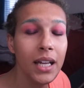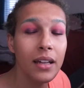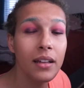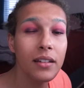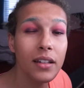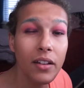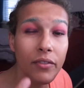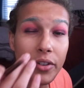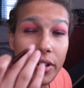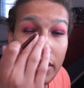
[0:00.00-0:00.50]

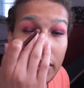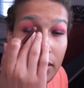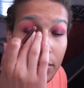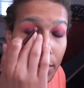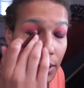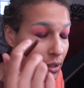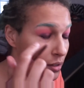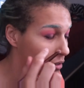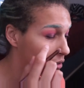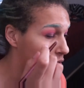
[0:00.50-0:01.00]
except for this
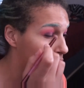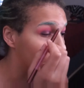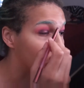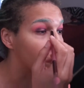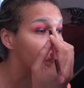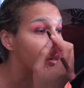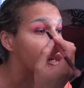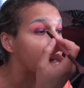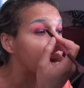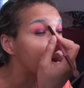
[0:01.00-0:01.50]
piece, it's looking
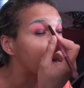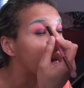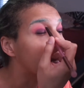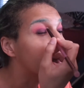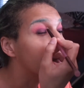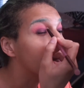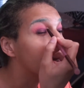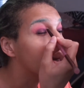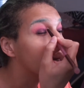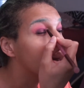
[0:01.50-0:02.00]
very
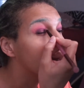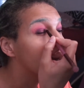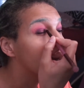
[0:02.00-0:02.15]
blended.